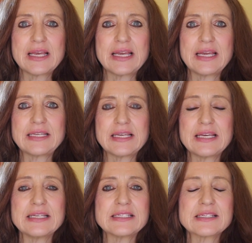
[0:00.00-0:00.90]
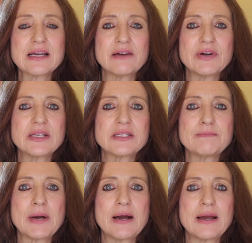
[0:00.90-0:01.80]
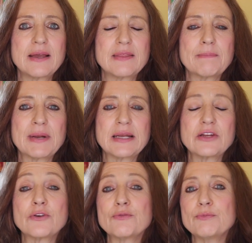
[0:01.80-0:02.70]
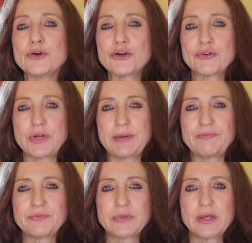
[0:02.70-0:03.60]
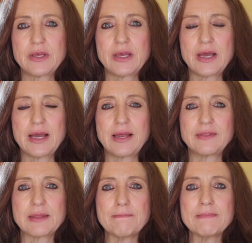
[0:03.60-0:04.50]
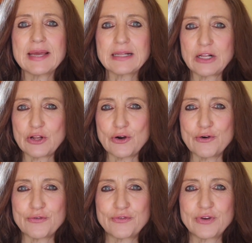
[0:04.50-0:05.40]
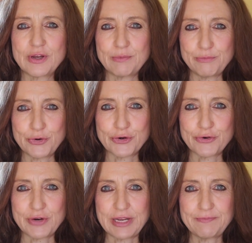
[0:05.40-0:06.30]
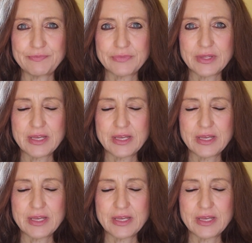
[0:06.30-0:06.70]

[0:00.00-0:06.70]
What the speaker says: It is governed by the planet of Mercury and the metal of Mercury.